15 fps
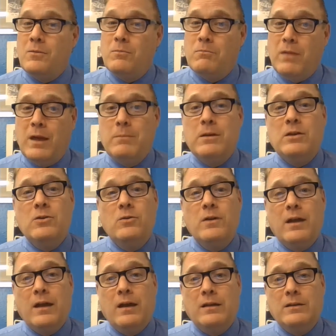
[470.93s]
maybe you
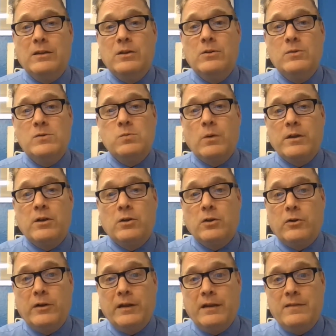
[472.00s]
can use what you're
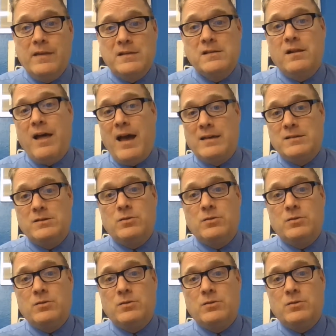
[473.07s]
learning in this class